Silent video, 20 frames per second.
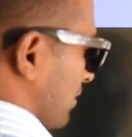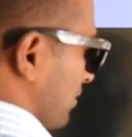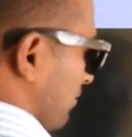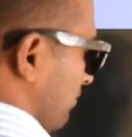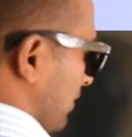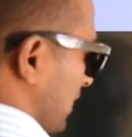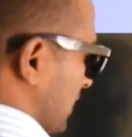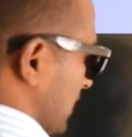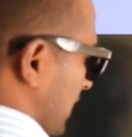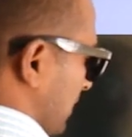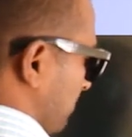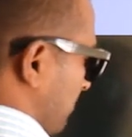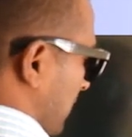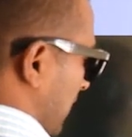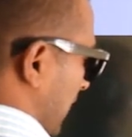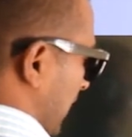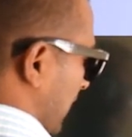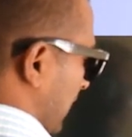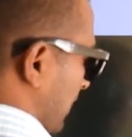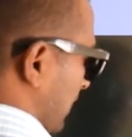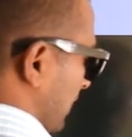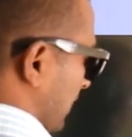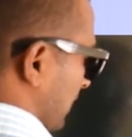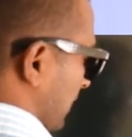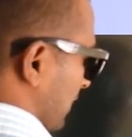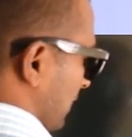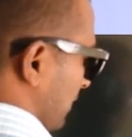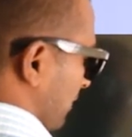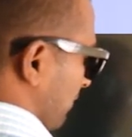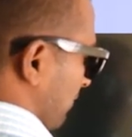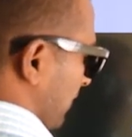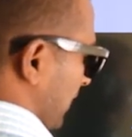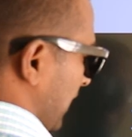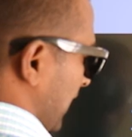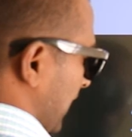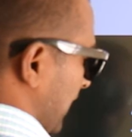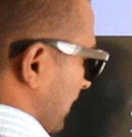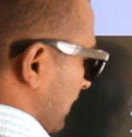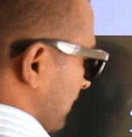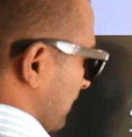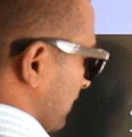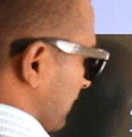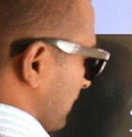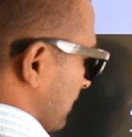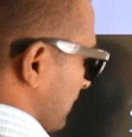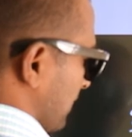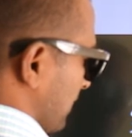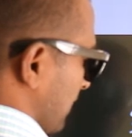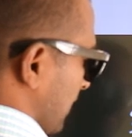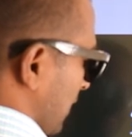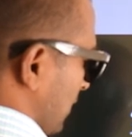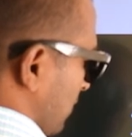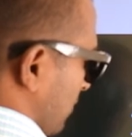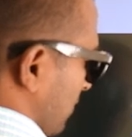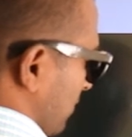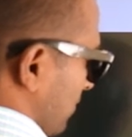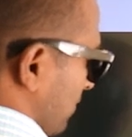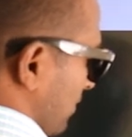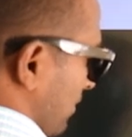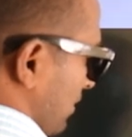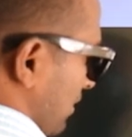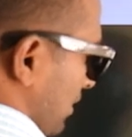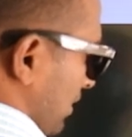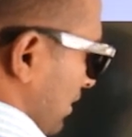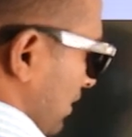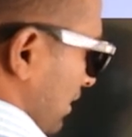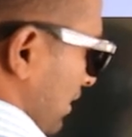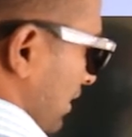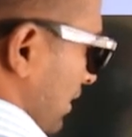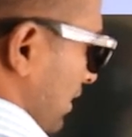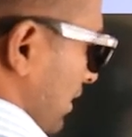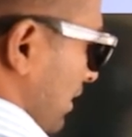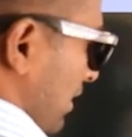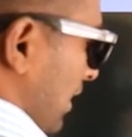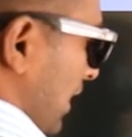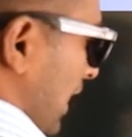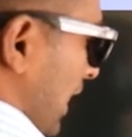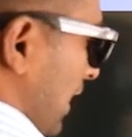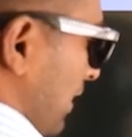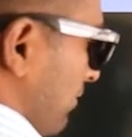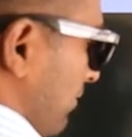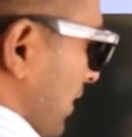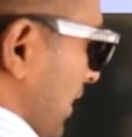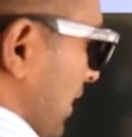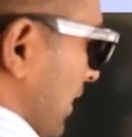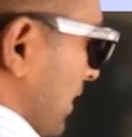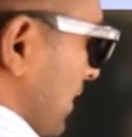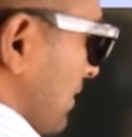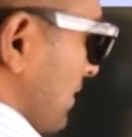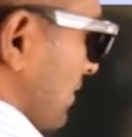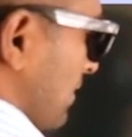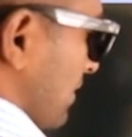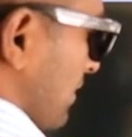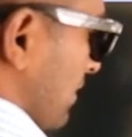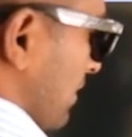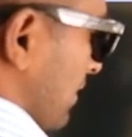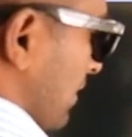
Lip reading: we subtract, we get 0. After this,